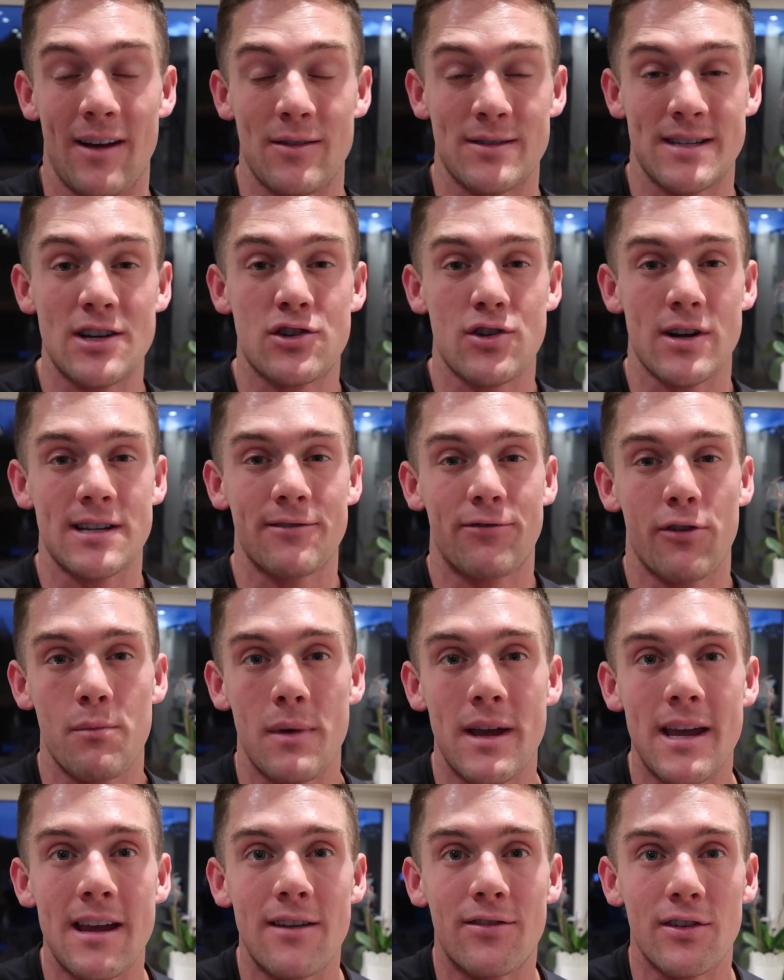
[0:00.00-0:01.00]
That was interesting for
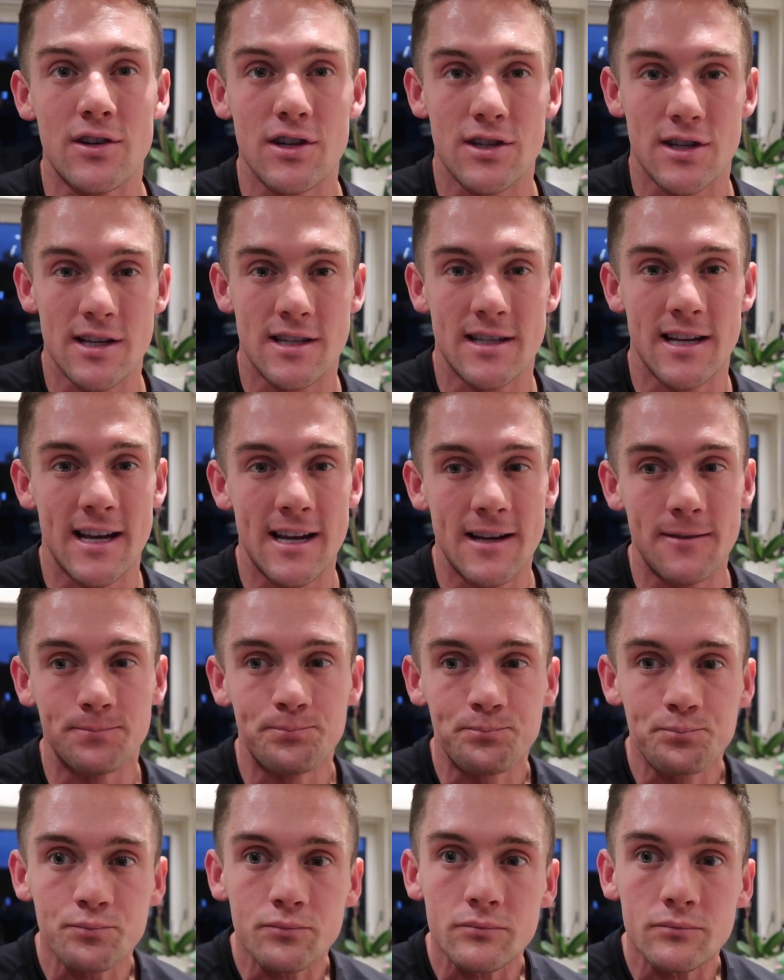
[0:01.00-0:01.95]
me even, just to see